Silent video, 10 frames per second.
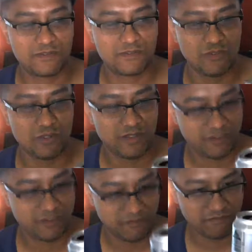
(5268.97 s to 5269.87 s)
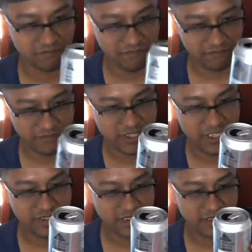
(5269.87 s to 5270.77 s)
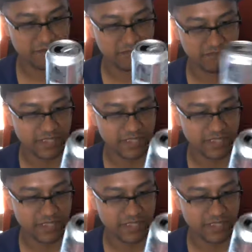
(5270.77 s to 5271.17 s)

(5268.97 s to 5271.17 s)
more of this cheesy